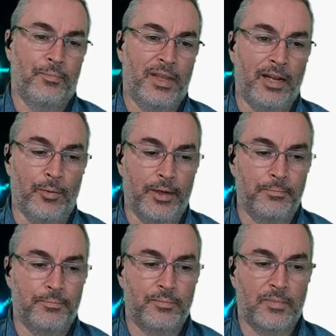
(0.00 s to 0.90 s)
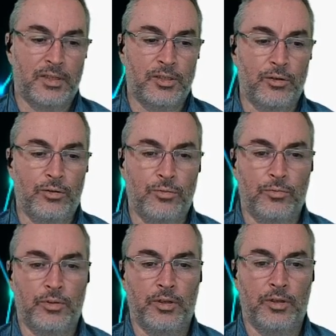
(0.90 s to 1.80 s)
Anyway, so
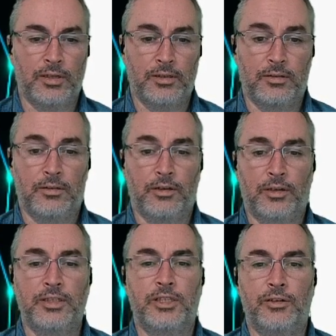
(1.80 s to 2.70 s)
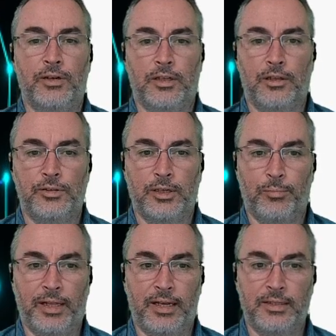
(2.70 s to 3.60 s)
they're considering closing
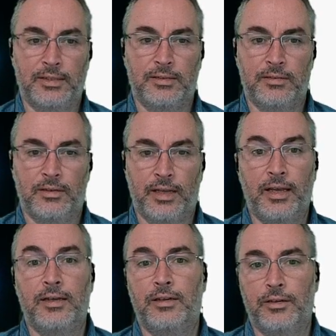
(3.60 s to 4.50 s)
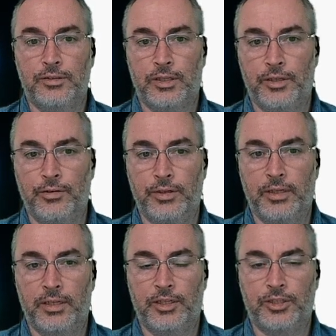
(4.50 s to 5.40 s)
plants, and there's a
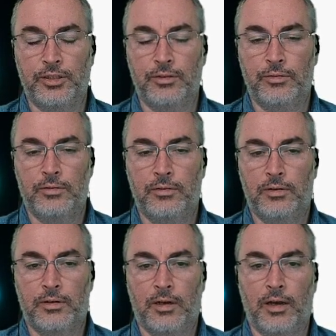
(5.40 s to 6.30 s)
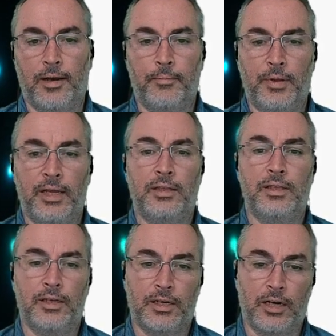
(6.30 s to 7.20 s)
union issue, and
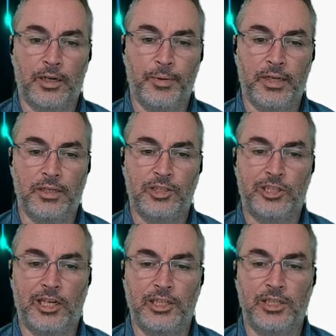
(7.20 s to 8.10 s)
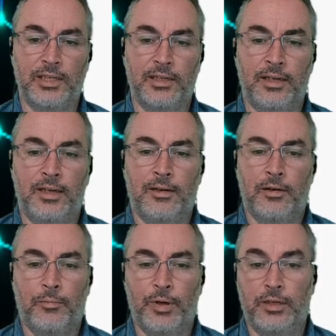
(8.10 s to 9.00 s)
the economy is changing,
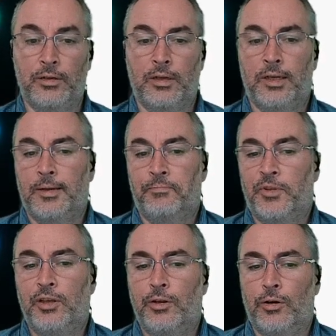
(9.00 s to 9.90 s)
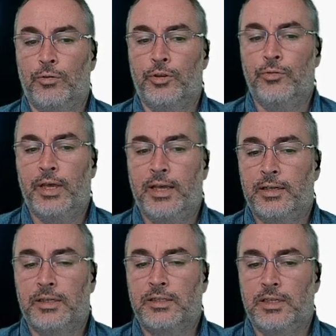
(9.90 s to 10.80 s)
but you
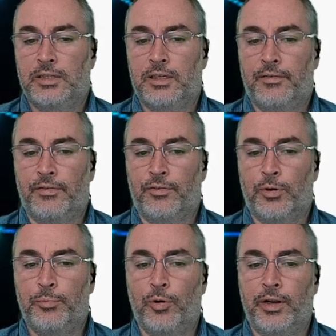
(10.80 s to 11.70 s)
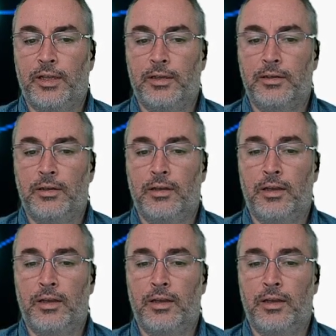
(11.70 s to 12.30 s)
can't exist off of 3.8